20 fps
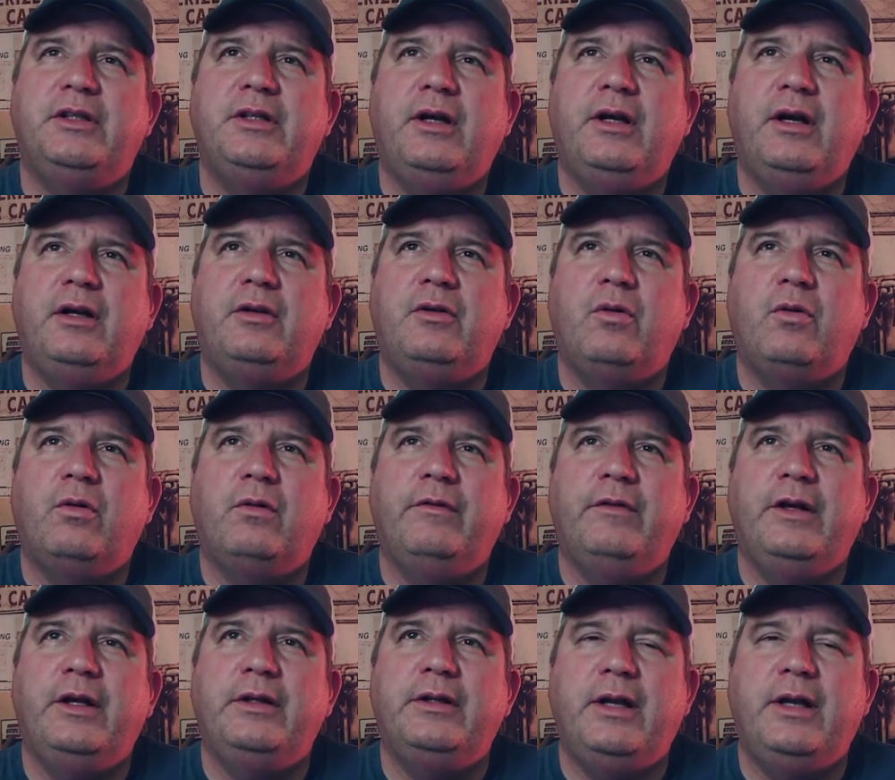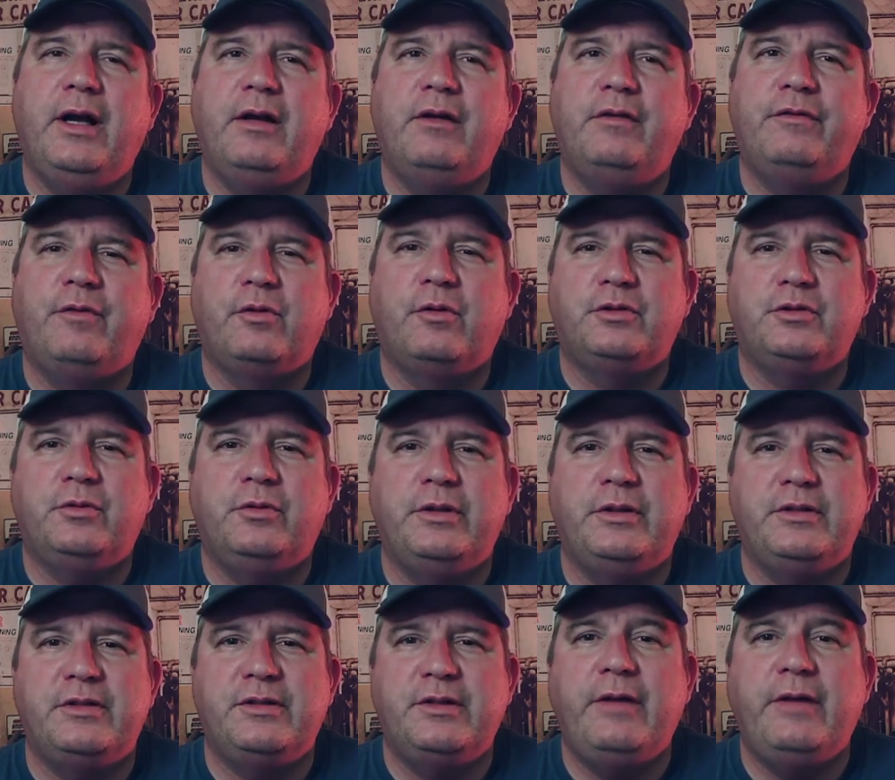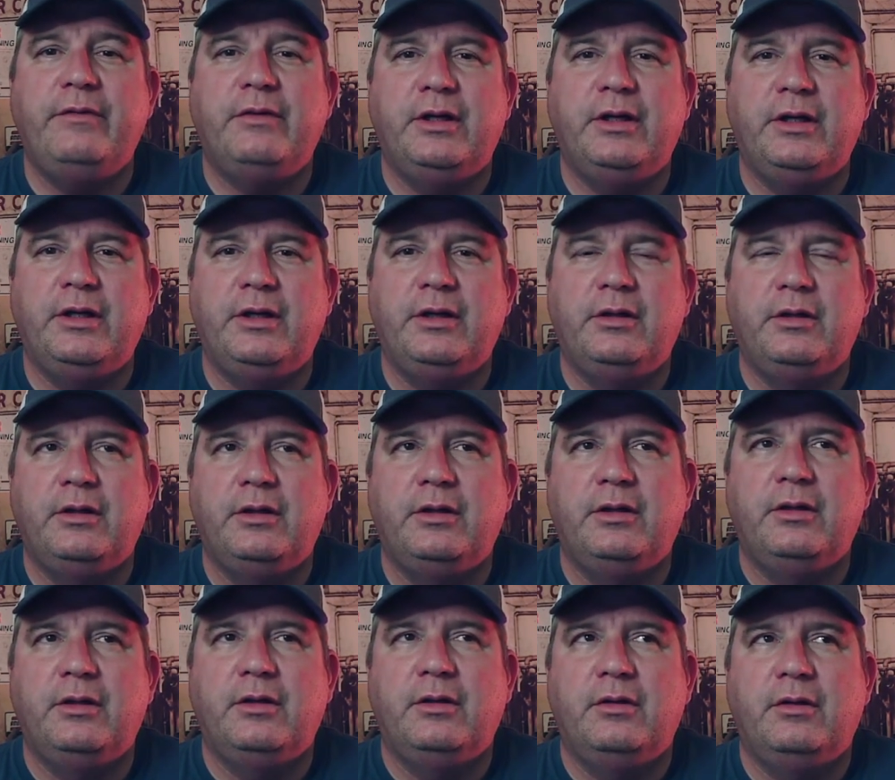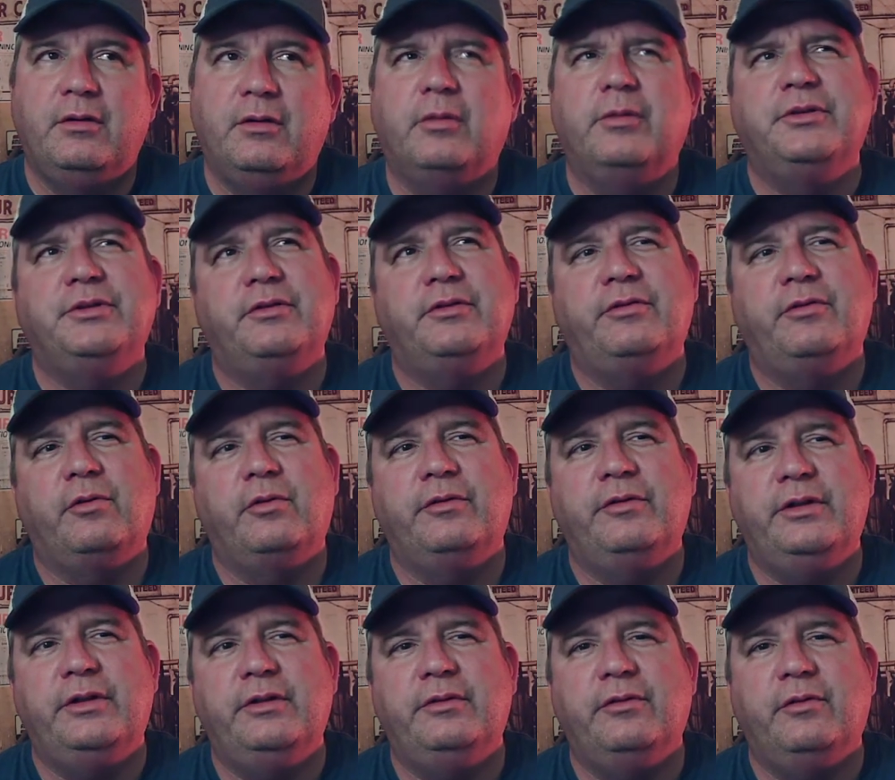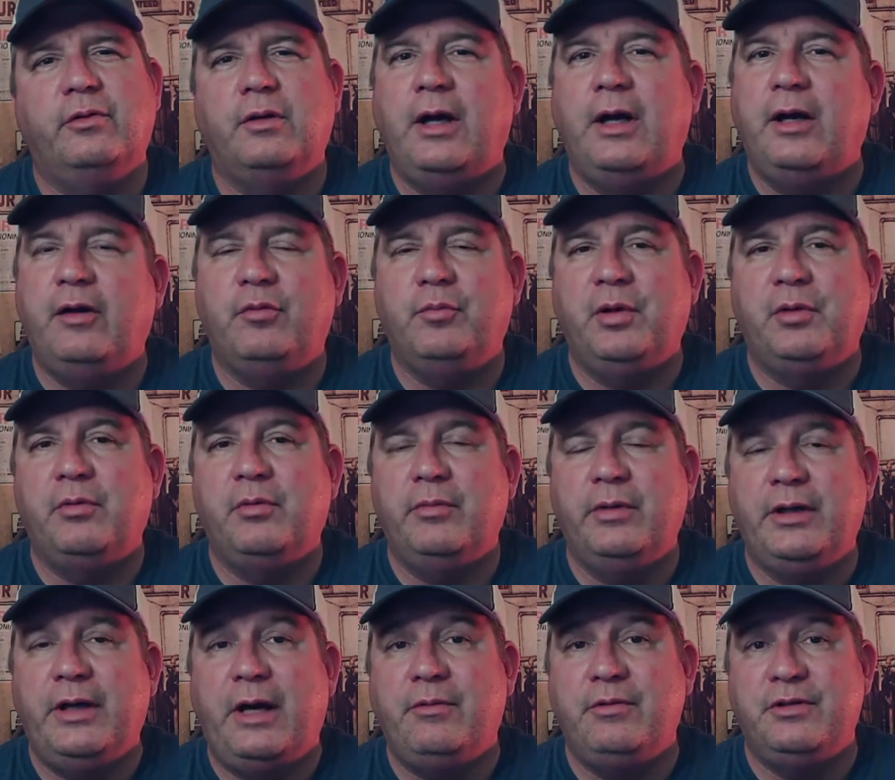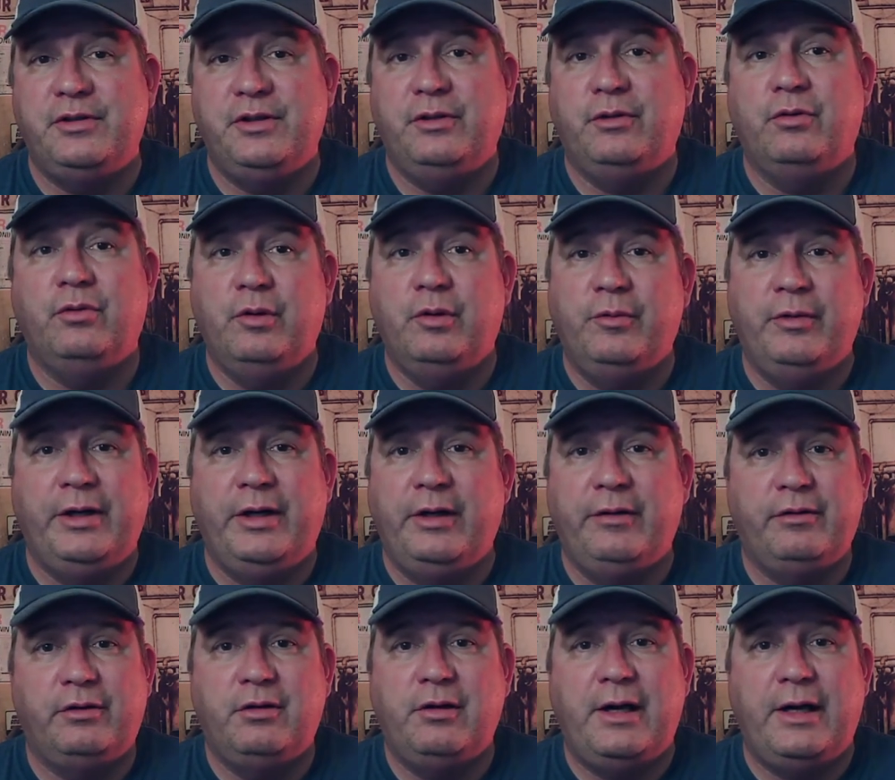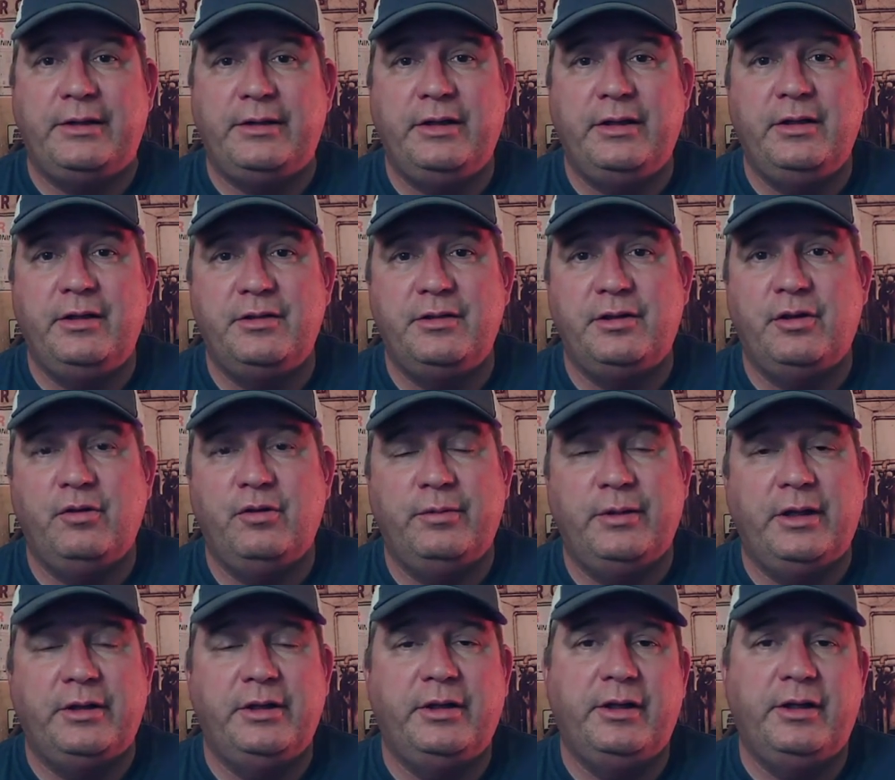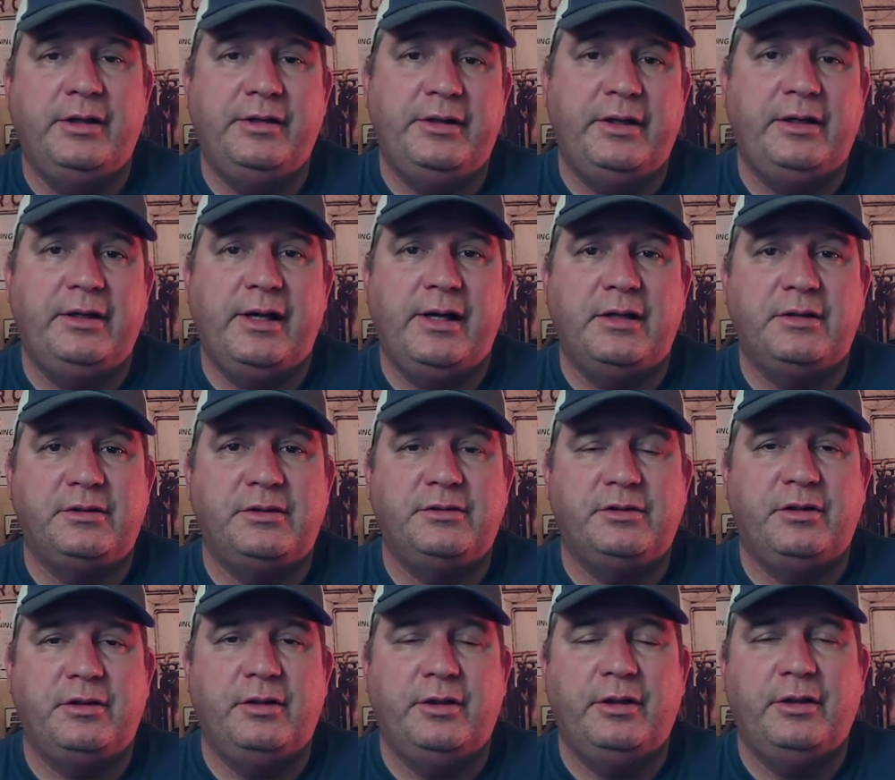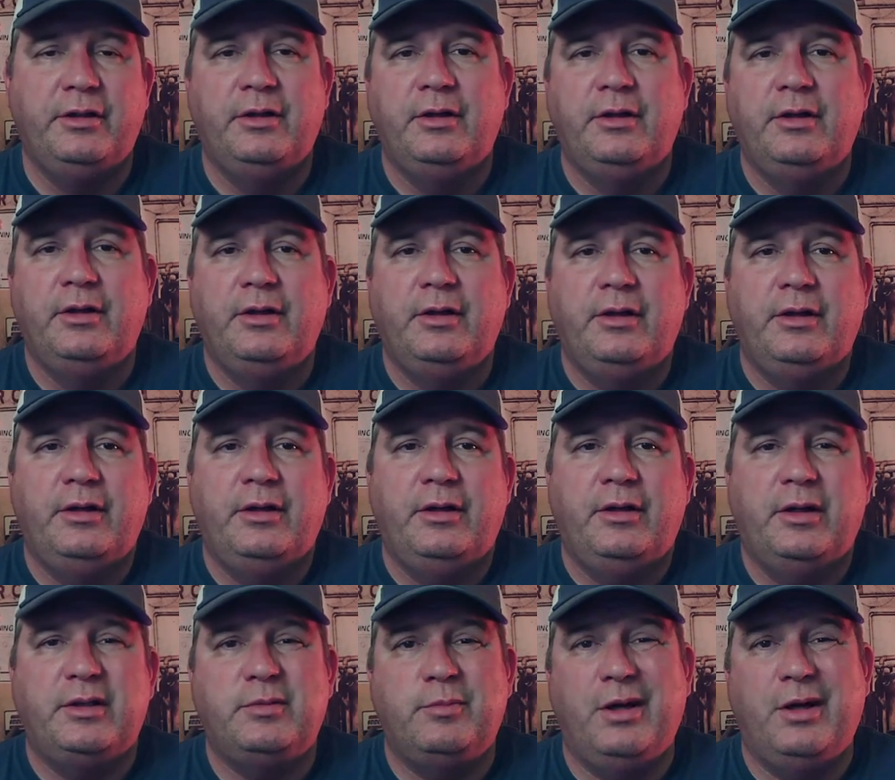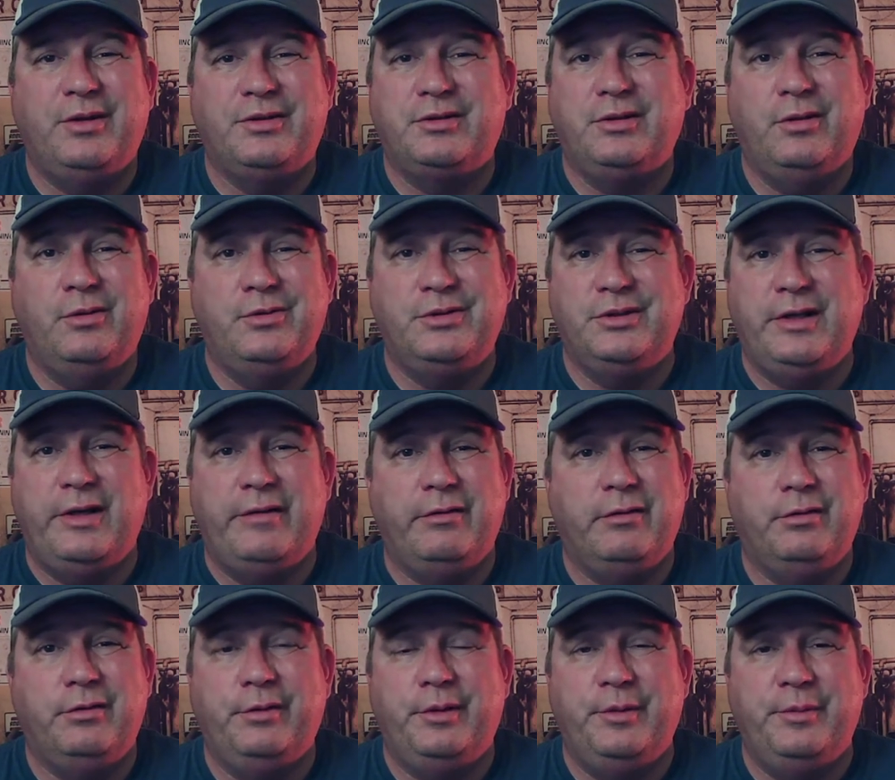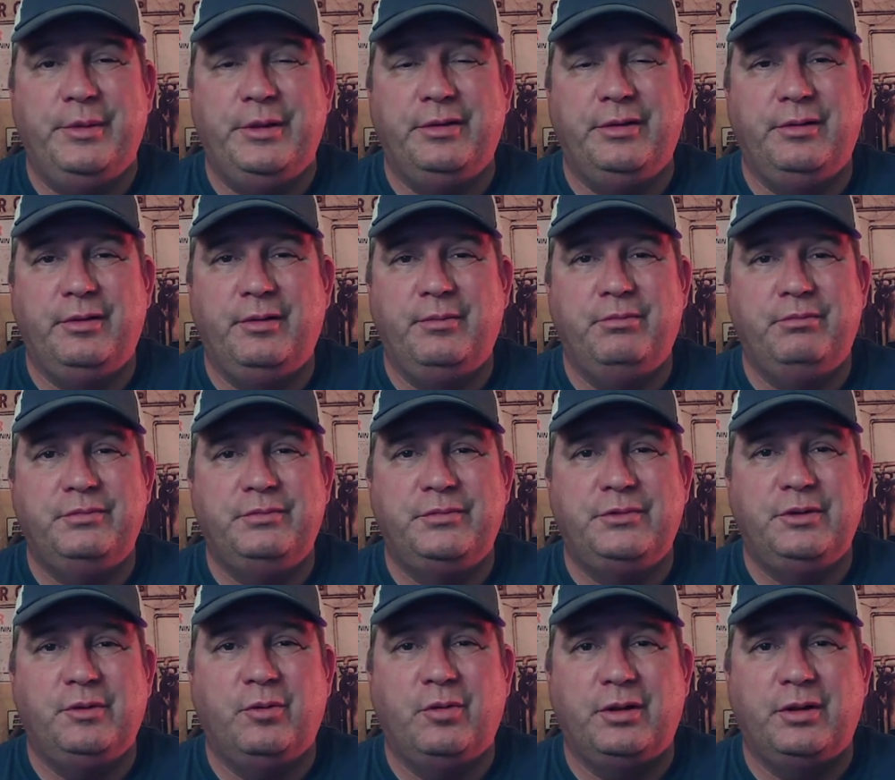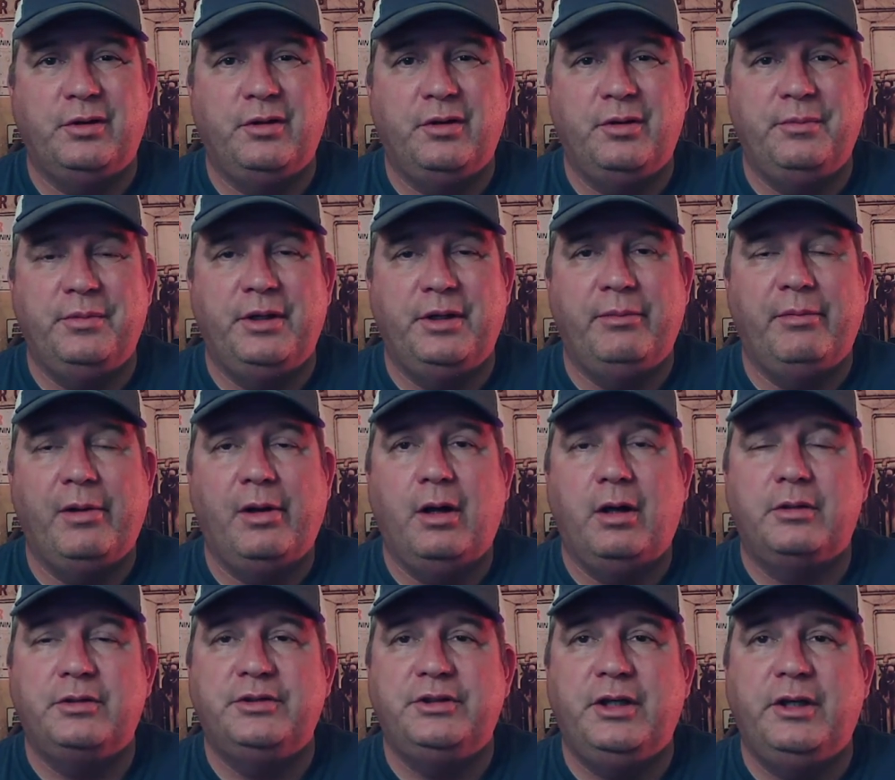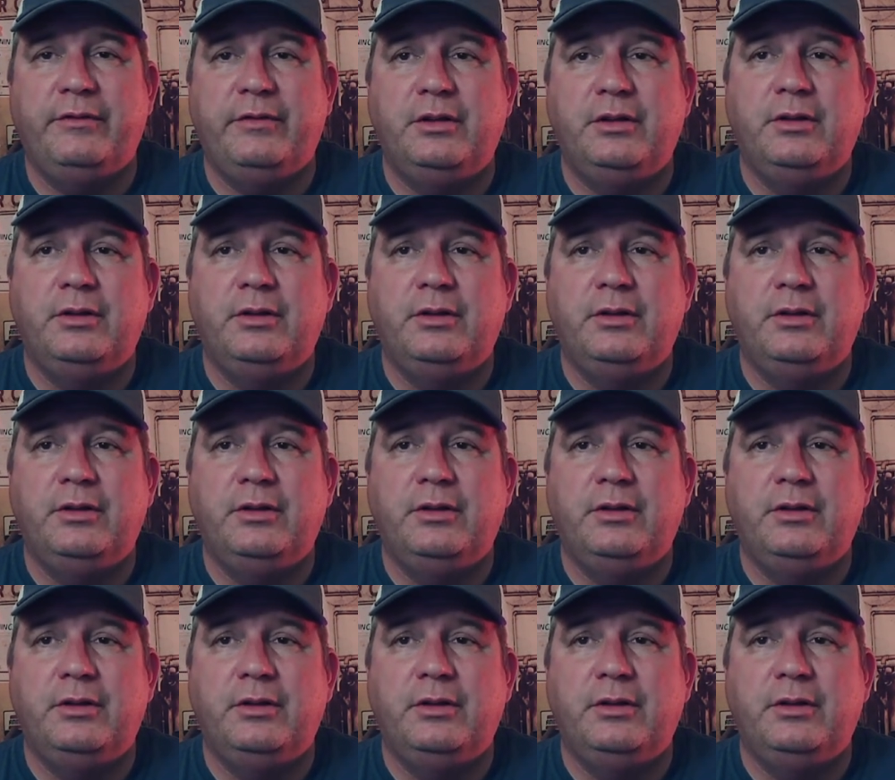Corvette that had a 427 in it, or was it a 454? I don't remember, but I was the only one that ever cracked that engine open. I did intake gaskets on it. That's about as close as I've ever really been to working on a big block Chevy.